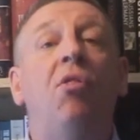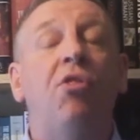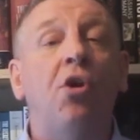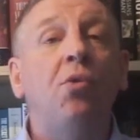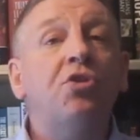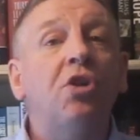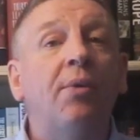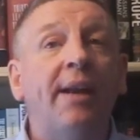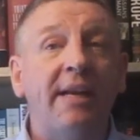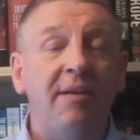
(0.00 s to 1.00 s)
Those
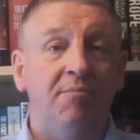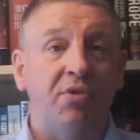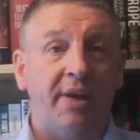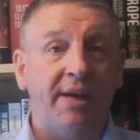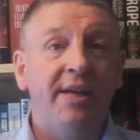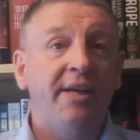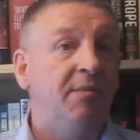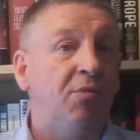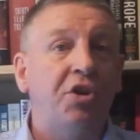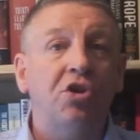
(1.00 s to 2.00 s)
donating money,
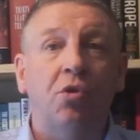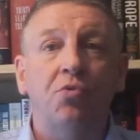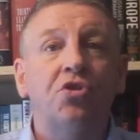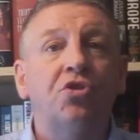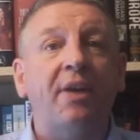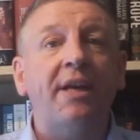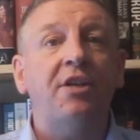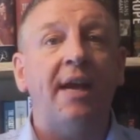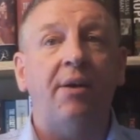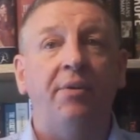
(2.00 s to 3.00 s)
your money's going
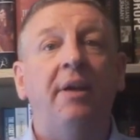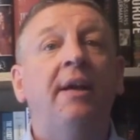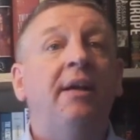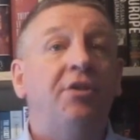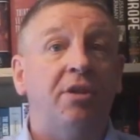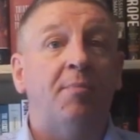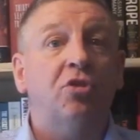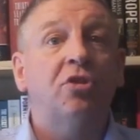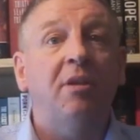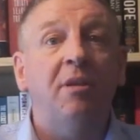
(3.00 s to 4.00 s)
straight down to the
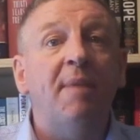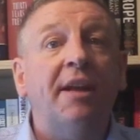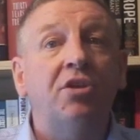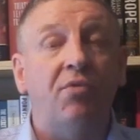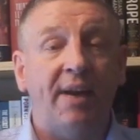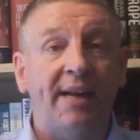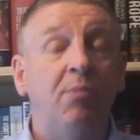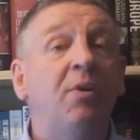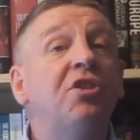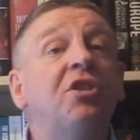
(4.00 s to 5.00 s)
bottom of the
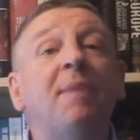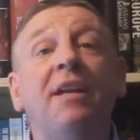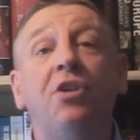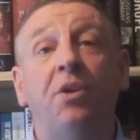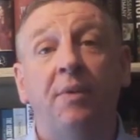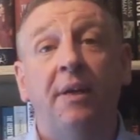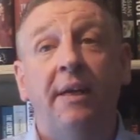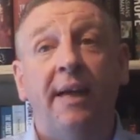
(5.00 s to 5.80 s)
Mediterranean, which it's meant to.